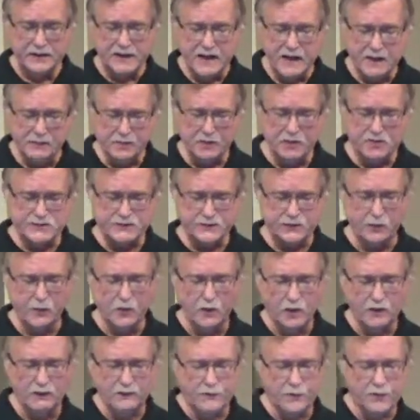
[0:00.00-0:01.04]
Hebrews
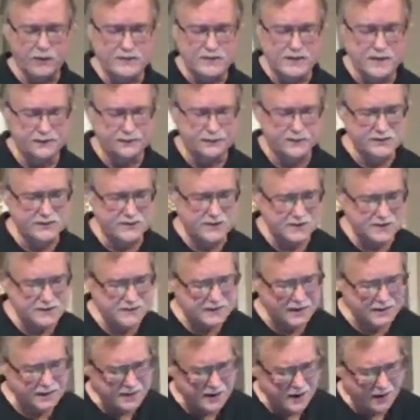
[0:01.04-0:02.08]
4 14 through
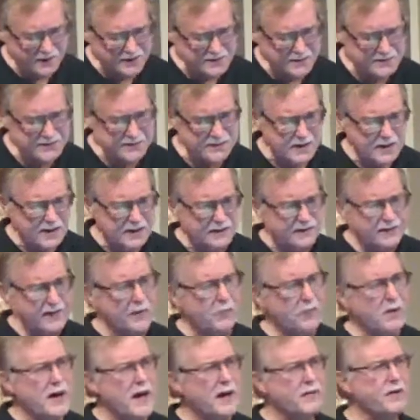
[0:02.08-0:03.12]
16 tells us that
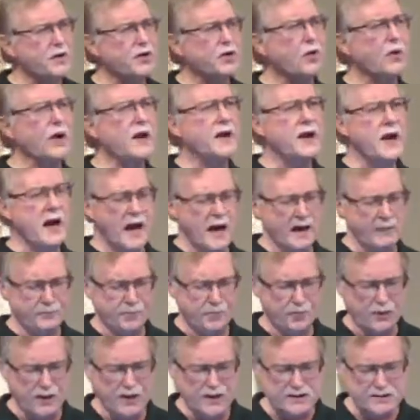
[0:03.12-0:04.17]
we have a great
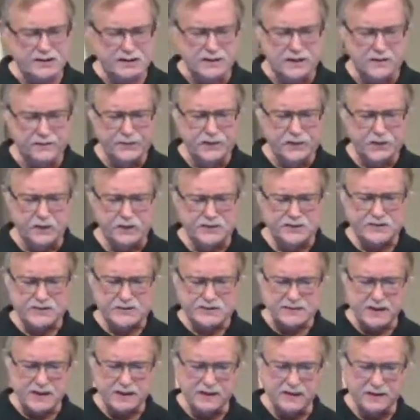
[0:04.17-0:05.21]
high priest who has
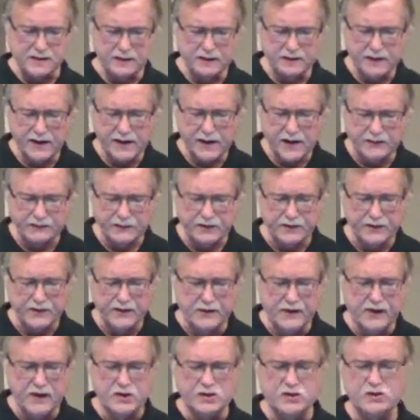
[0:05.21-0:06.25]
ascended into
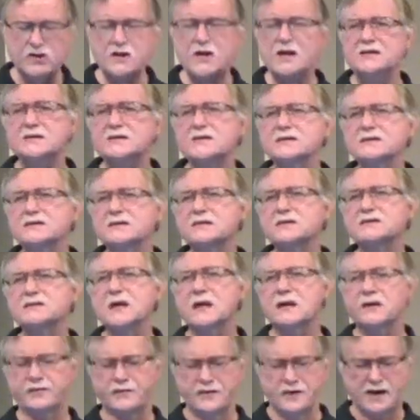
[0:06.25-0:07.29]
heaven, Jesus, the
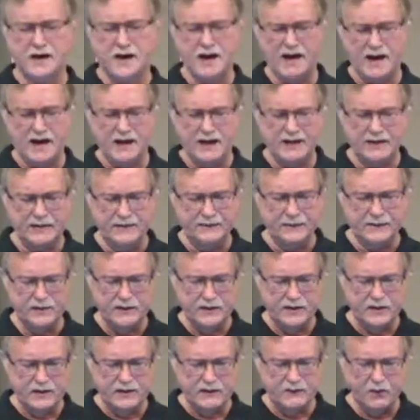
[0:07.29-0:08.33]
Son of God.
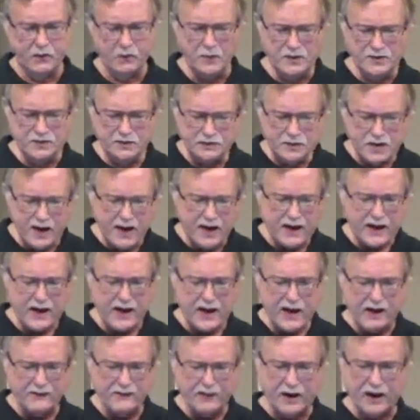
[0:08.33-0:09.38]
For we do not
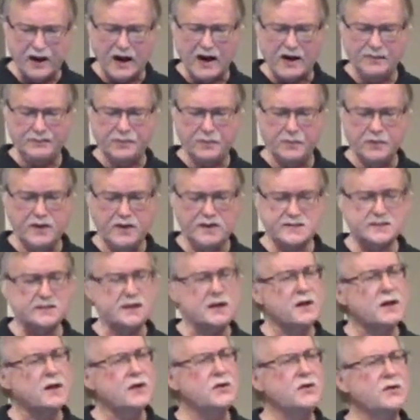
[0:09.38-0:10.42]
have a high priest
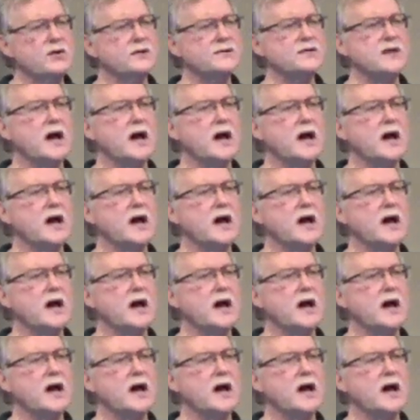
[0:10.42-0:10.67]
who is